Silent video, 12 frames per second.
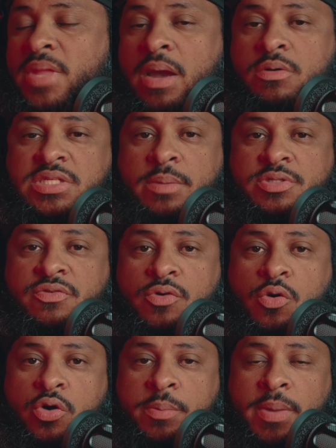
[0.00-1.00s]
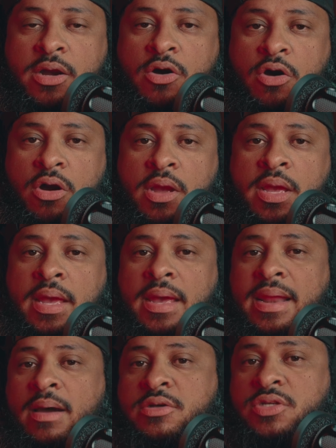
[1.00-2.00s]
I was able to record in my car,
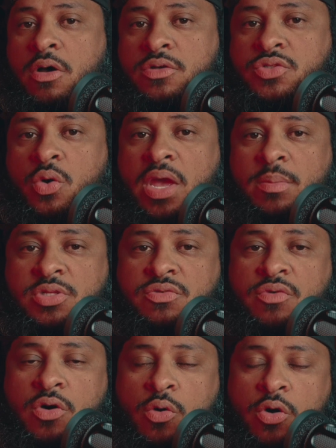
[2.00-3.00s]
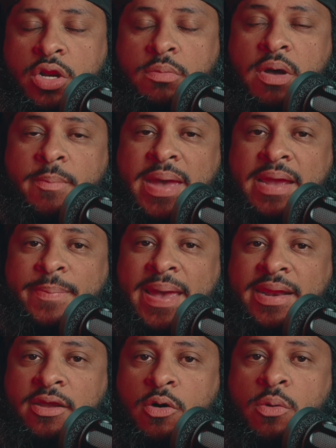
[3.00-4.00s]
and I was also able to record on my back
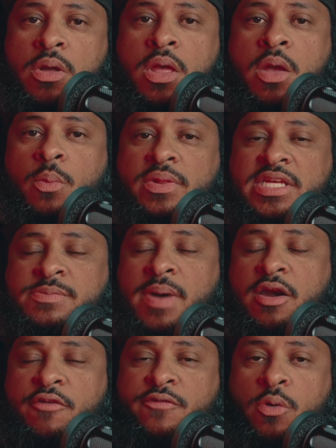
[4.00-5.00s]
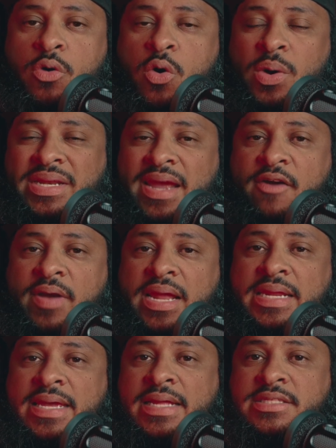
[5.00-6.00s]
patio with this microphone going
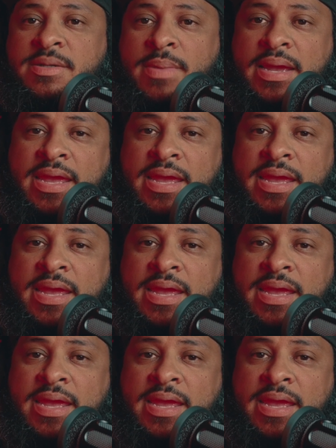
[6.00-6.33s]
directly into my